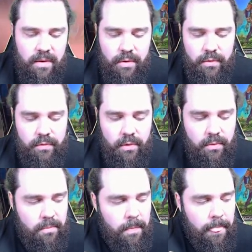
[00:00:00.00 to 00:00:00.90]

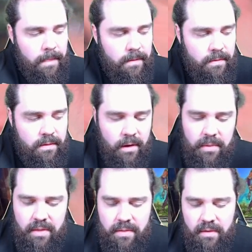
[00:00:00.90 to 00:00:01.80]
So, tell
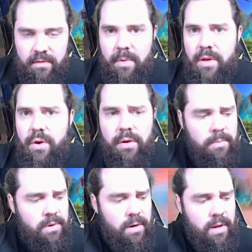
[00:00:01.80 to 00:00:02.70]
me the things about your
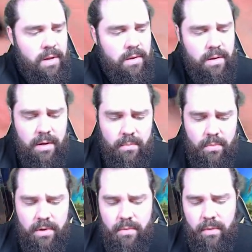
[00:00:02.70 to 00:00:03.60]
community
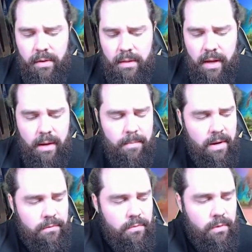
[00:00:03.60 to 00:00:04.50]
and what you really like
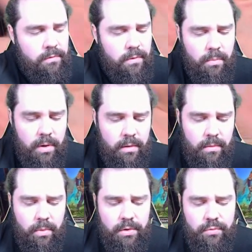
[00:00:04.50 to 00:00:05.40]
about Sorcery.
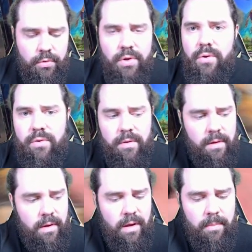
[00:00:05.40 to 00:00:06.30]
What drew you to
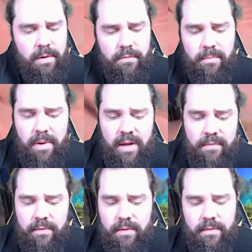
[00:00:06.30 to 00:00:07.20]
the game? I know for many
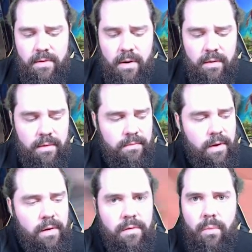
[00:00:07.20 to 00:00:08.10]
of us it's the art and the
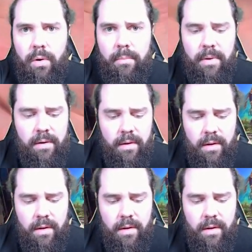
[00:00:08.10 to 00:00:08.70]
fantasy world, but